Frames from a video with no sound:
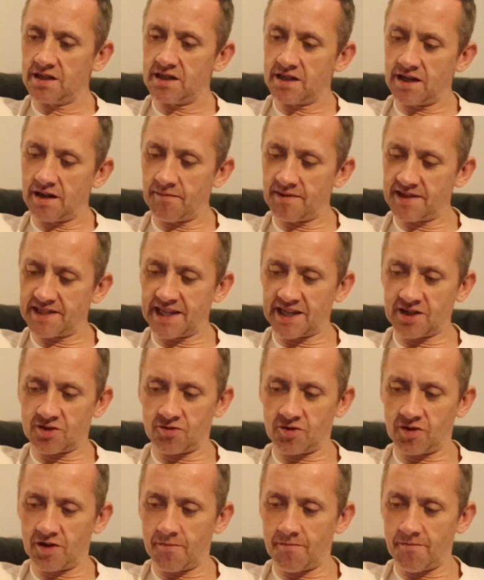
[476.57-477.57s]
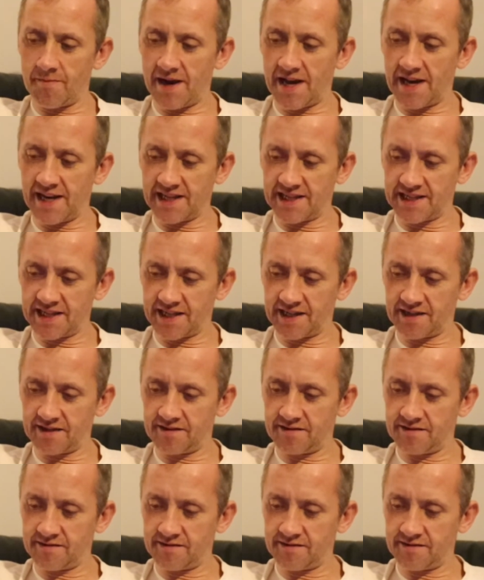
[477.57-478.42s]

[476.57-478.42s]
Let me see. I don't know how many's in it.